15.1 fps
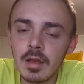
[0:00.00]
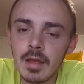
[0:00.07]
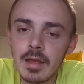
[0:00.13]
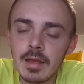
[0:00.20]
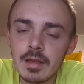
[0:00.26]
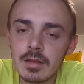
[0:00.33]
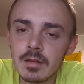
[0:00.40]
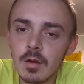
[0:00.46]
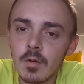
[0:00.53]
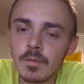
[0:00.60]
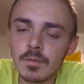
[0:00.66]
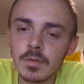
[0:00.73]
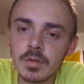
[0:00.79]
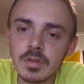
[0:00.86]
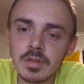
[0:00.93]
and
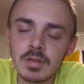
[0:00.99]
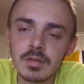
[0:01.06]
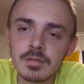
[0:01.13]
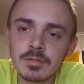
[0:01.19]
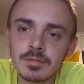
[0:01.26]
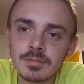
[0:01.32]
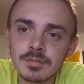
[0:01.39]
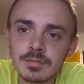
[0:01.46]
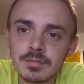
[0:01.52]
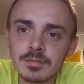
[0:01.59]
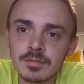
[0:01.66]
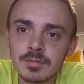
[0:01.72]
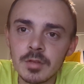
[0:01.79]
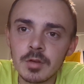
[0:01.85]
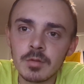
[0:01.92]
hopefully,
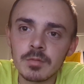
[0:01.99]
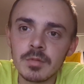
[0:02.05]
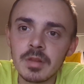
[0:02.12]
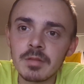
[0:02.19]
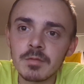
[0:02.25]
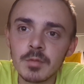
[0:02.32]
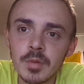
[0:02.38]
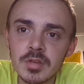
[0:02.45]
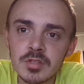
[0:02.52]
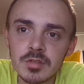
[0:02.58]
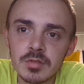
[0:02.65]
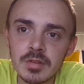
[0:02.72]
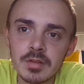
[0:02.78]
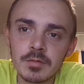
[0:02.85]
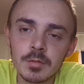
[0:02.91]
you know, the
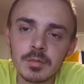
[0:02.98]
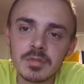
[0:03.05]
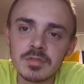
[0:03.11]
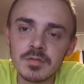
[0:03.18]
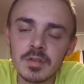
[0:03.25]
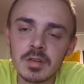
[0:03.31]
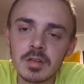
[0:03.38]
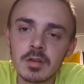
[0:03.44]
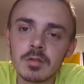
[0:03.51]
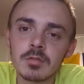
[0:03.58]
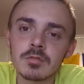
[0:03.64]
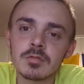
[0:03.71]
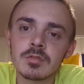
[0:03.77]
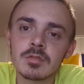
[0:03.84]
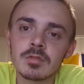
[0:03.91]
information you get from these
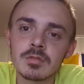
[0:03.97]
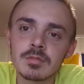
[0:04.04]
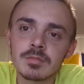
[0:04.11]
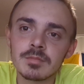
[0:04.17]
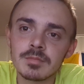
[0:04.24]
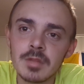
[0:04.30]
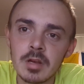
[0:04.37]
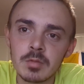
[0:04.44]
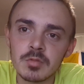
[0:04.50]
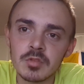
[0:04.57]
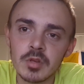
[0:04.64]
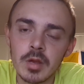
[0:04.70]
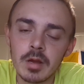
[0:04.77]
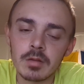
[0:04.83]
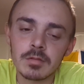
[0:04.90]
videos helps
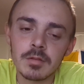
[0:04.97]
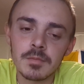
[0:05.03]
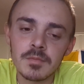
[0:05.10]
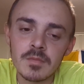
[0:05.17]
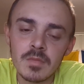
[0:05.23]
you out.